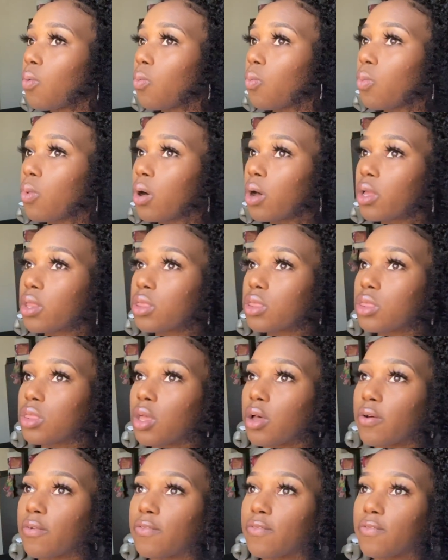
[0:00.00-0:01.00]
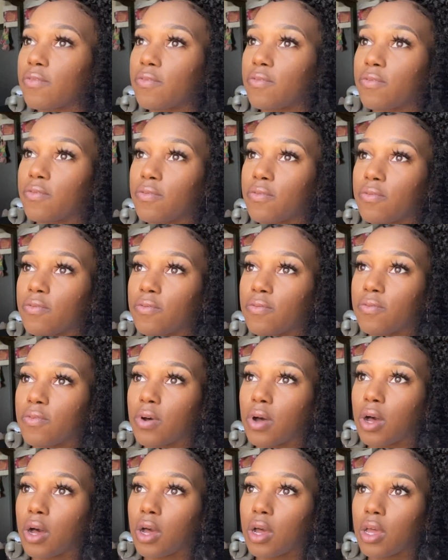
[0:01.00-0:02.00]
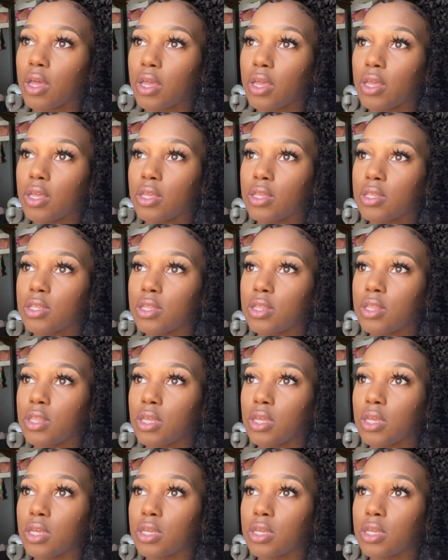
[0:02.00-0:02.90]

what the is this?